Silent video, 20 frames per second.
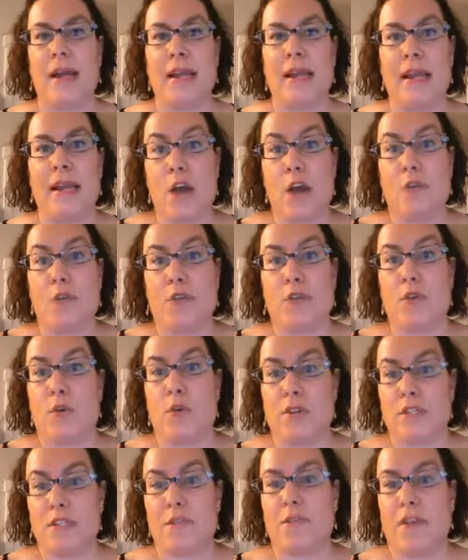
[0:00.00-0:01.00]
and how they're, of
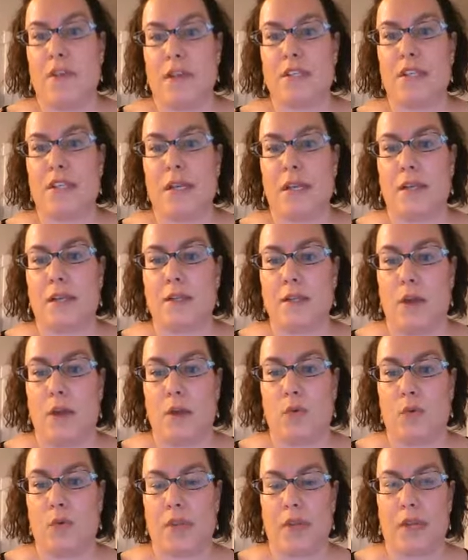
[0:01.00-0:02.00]
course, affecting not
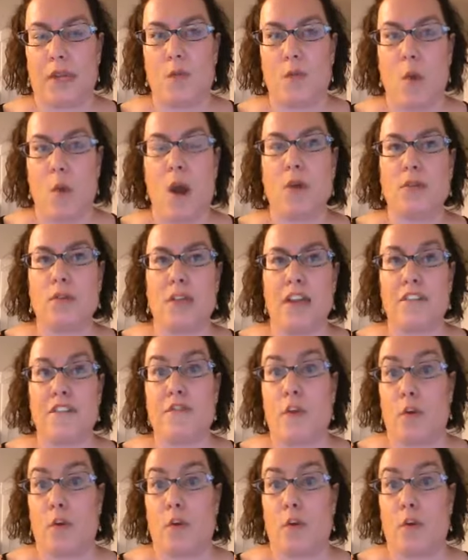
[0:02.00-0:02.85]
only wildlife,